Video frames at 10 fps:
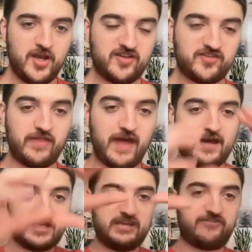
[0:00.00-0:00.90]
So
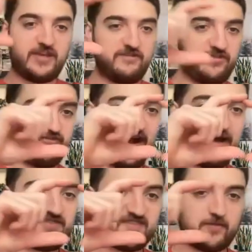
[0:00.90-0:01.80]
that if, if the
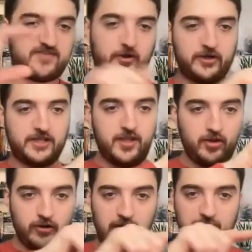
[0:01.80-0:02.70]
five steps are
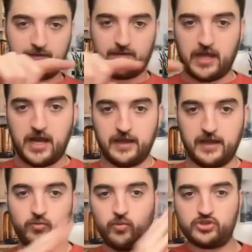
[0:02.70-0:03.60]
here on a
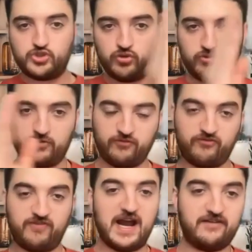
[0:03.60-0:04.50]
line, one, two, three, four,
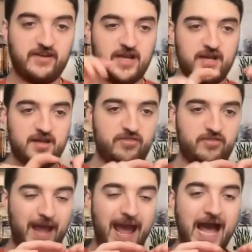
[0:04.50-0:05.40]
five,
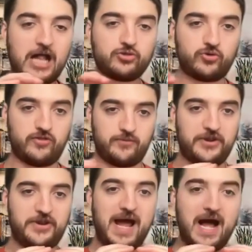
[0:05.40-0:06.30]
the algorithm,
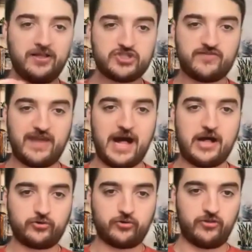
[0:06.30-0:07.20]
the knowledge of the
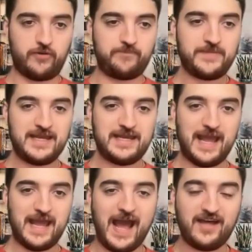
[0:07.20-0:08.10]
algorithm
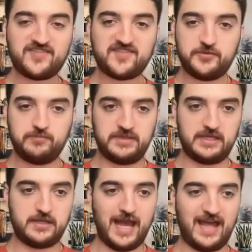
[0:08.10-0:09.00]
has to
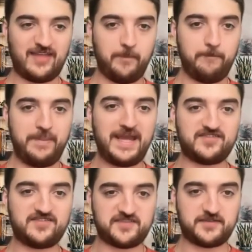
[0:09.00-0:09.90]
be at the
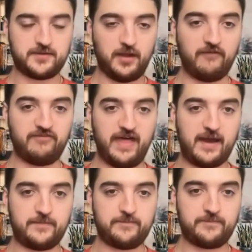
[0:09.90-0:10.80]
base of
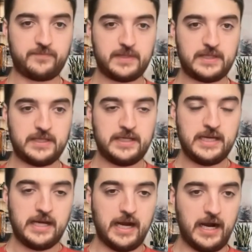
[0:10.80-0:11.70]
that.
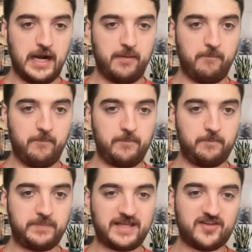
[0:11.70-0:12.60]
Um,
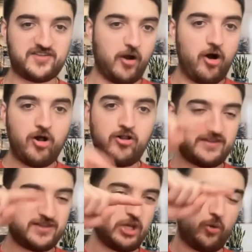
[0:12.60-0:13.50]
because all
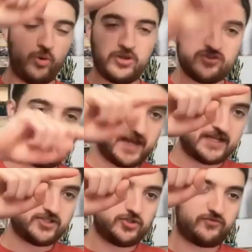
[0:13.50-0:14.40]
the, you know, what you
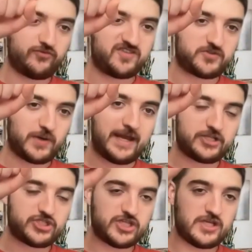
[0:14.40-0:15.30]
decide to do for a
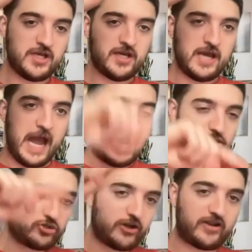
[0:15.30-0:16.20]
strategy, how
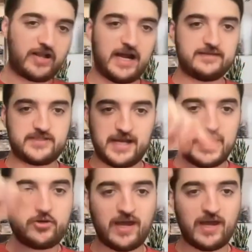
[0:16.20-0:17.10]
you create content,
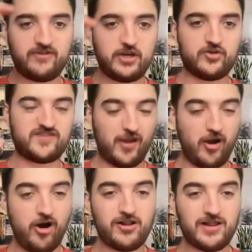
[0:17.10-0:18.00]
how you edit videos, they
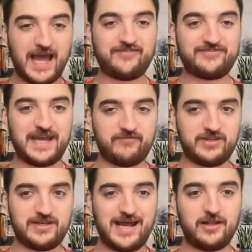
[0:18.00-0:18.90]
all have to have
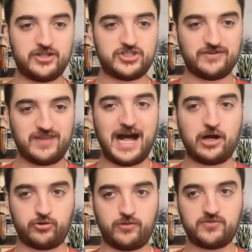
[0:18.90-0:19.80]
the knowledge of the
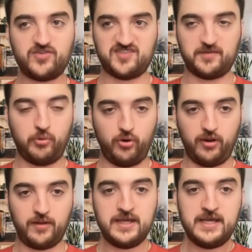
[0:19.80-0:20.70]
algorithm to support
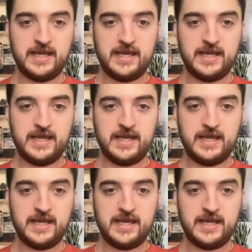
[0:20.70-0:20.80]
it.